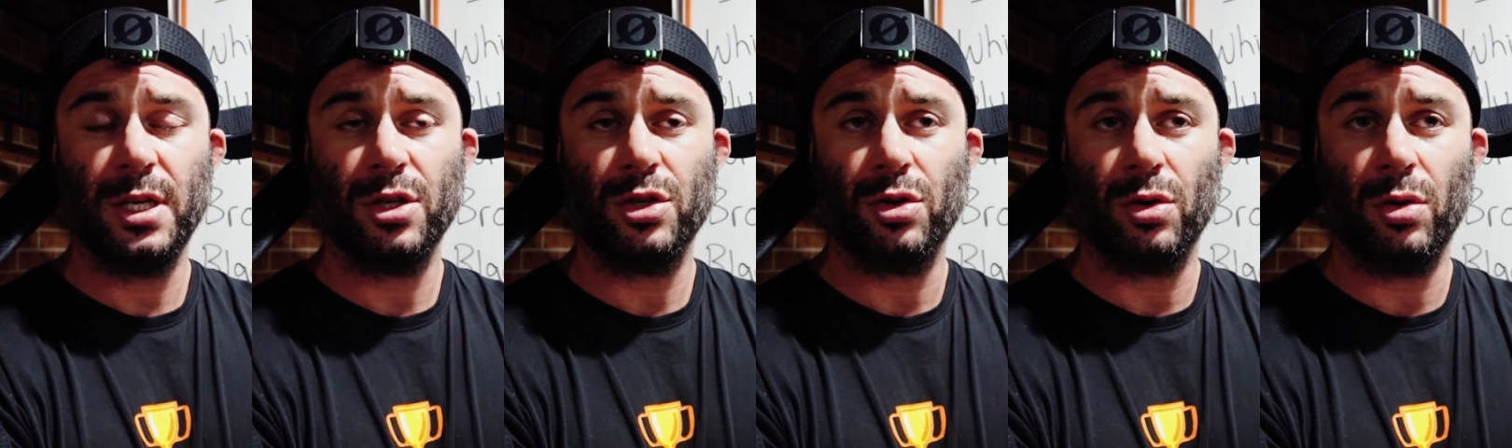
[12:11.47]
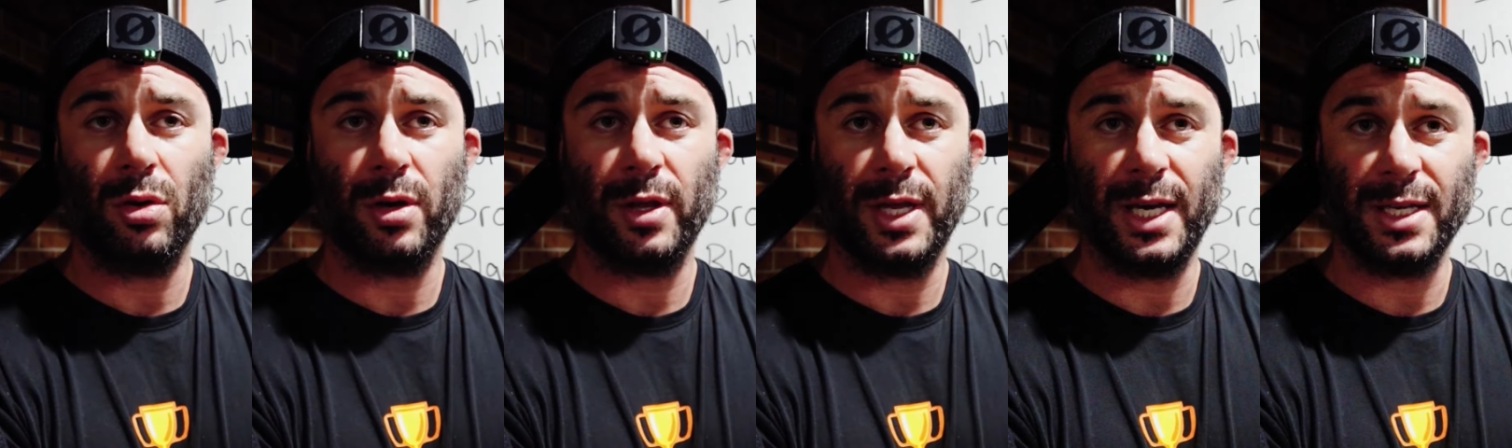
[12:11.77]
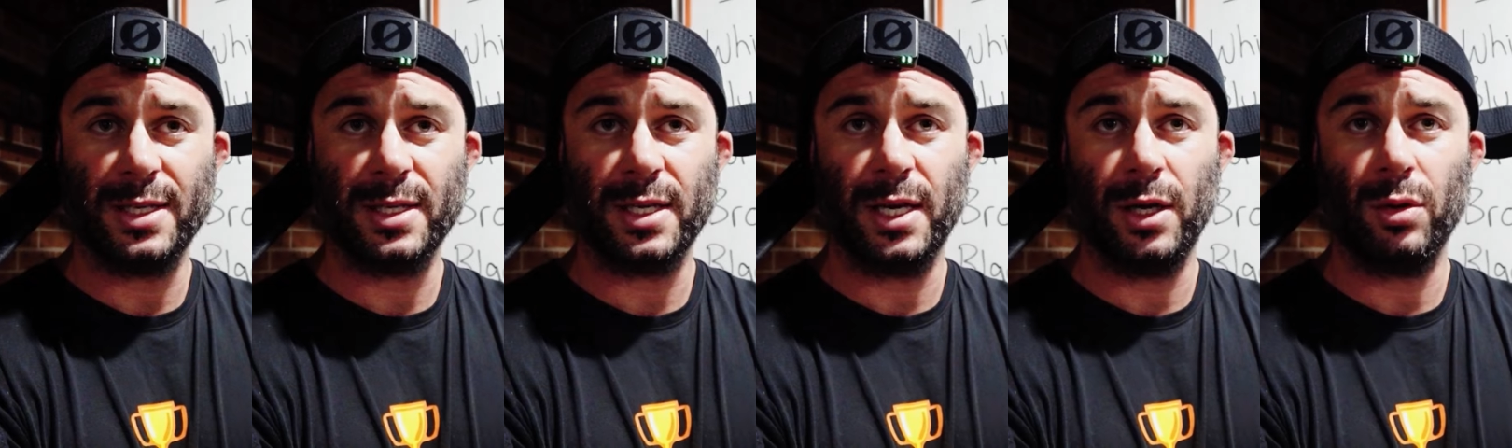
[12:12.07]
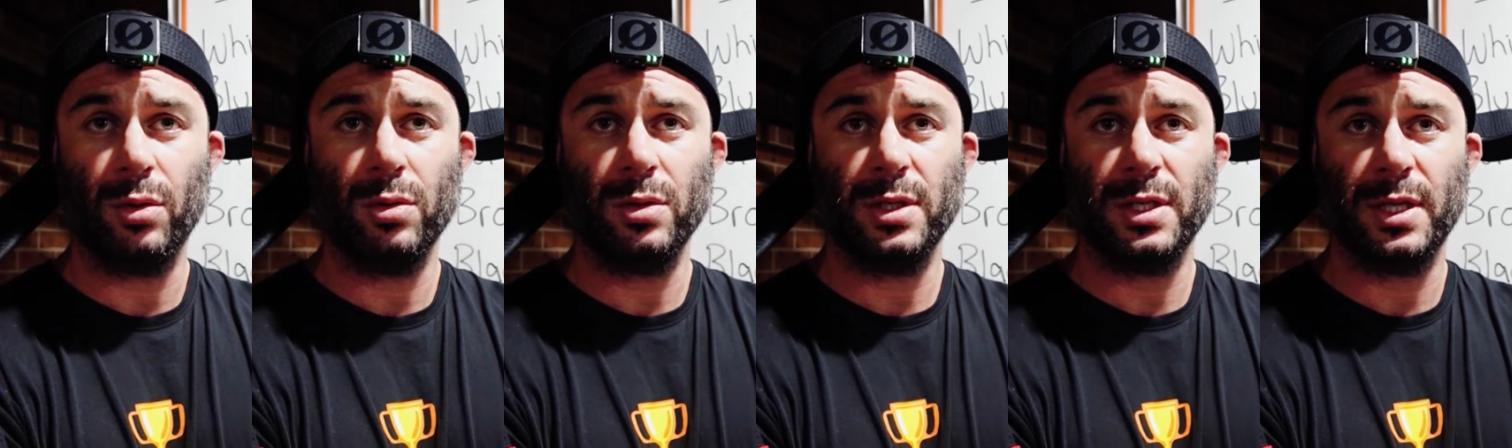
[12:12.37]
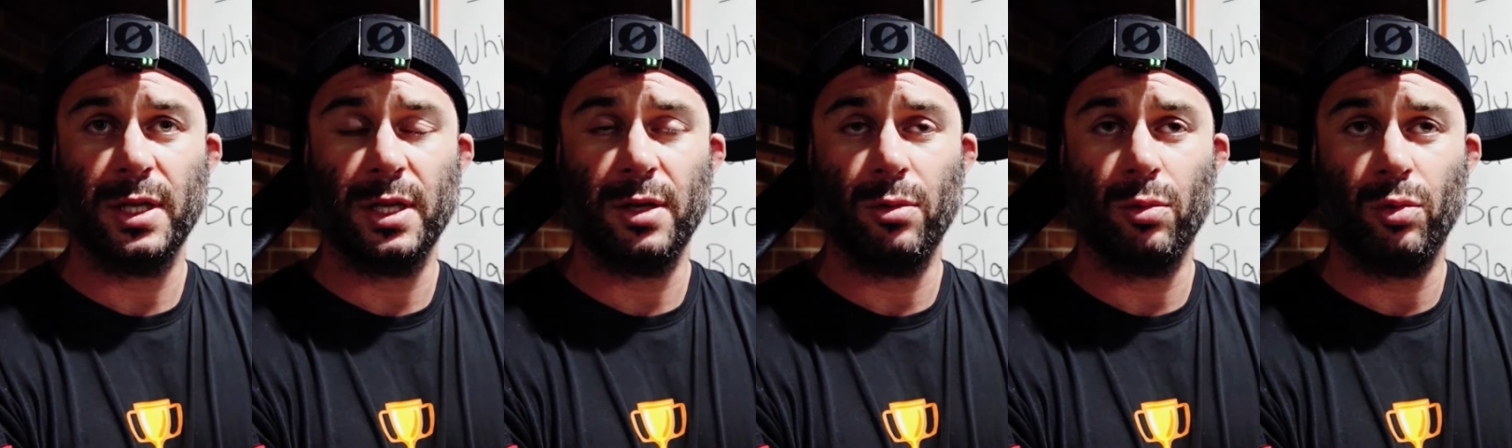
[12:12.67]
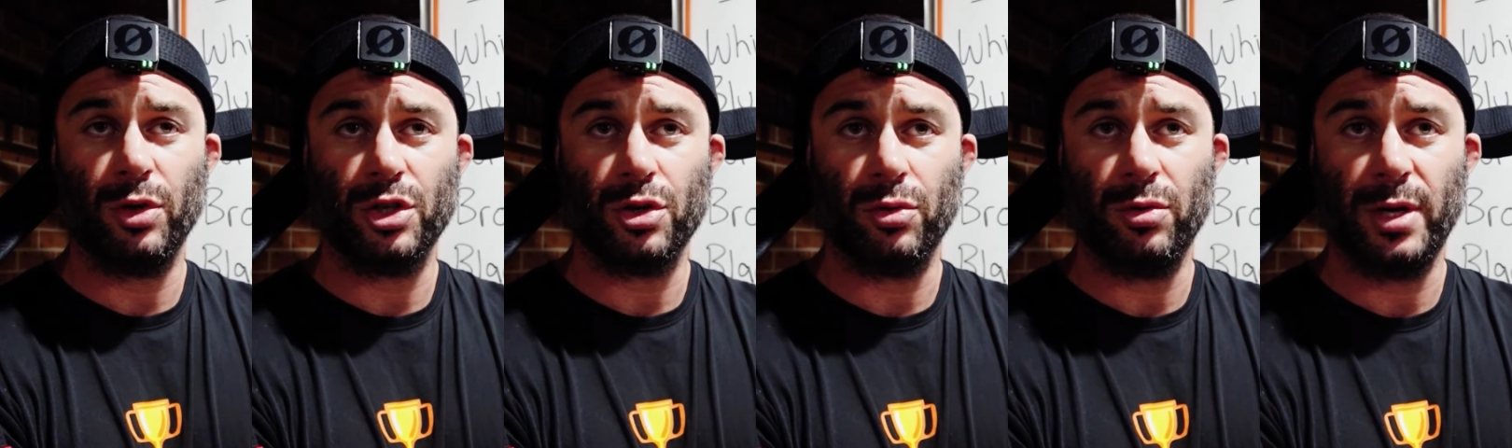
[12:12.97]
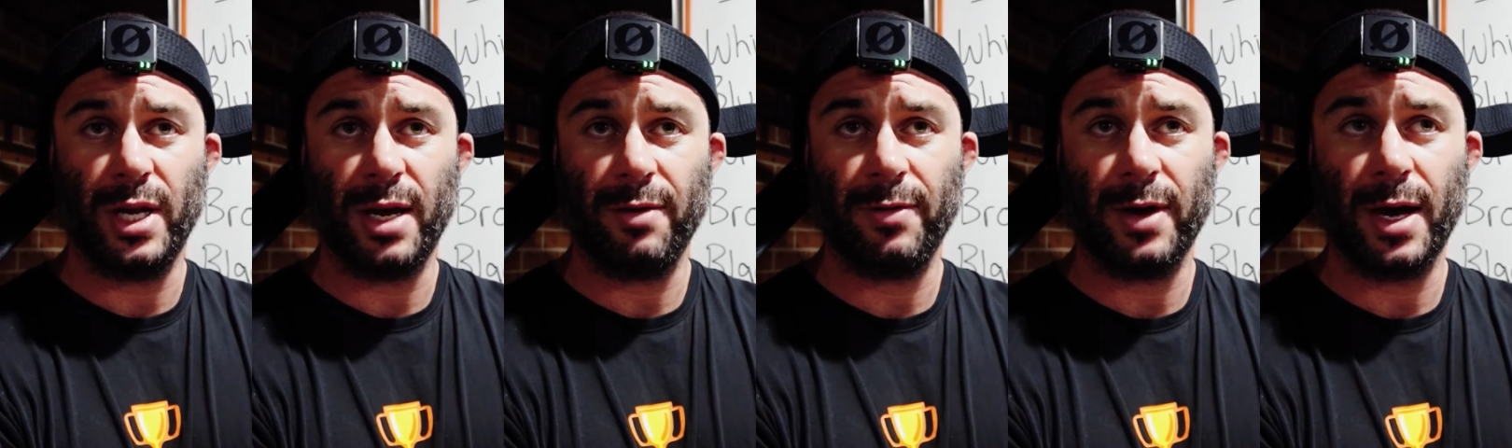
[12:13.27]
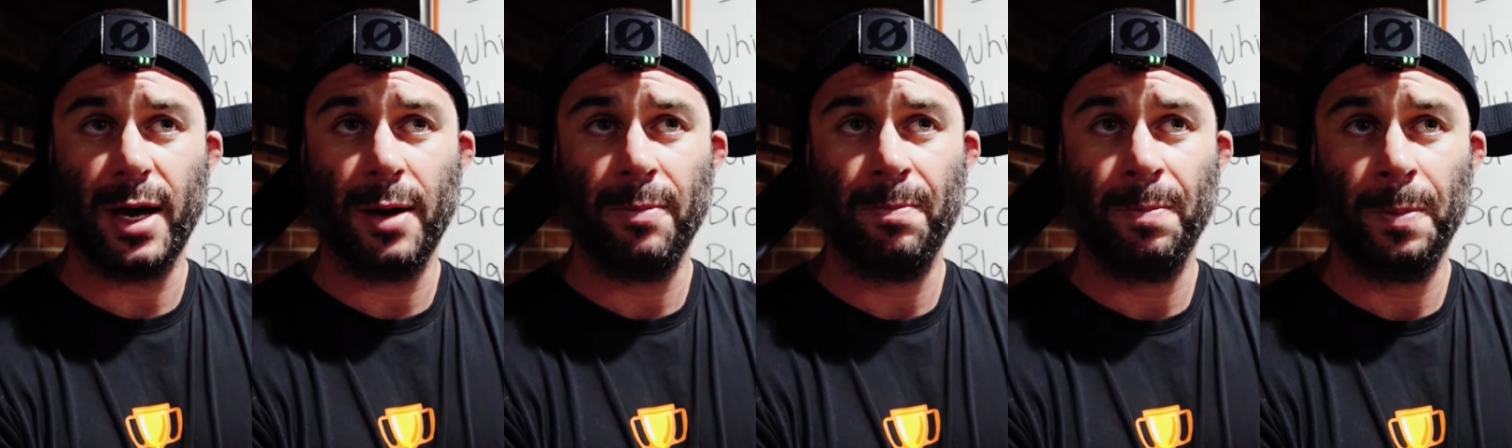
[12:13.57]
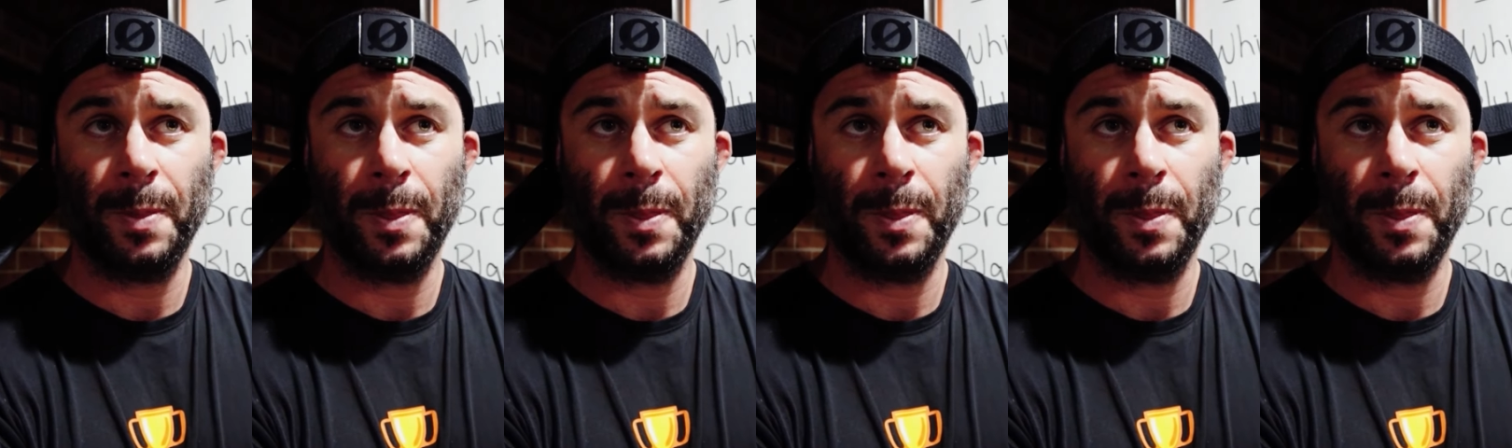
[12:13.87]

you should look at their skills. We should never